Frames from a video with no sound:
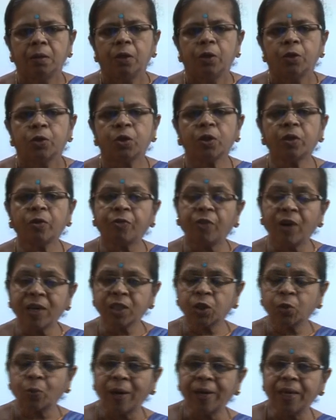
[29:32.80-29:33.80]
So, the
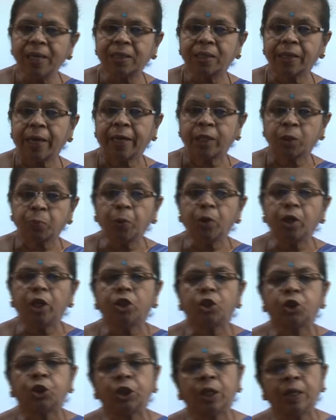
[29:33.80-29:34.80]
first one is
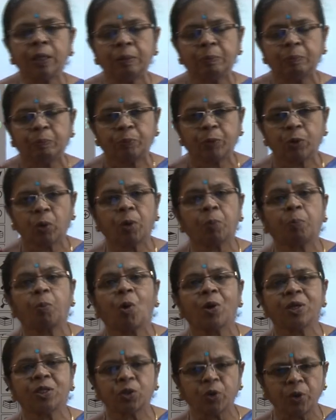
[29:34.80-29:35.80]
exponential or
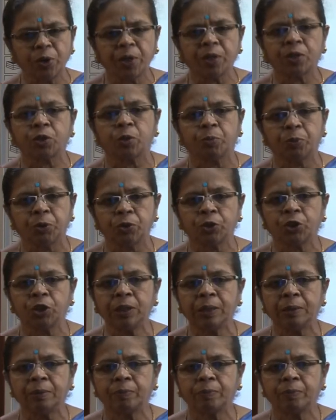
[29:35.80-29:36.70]
Poisson distribution.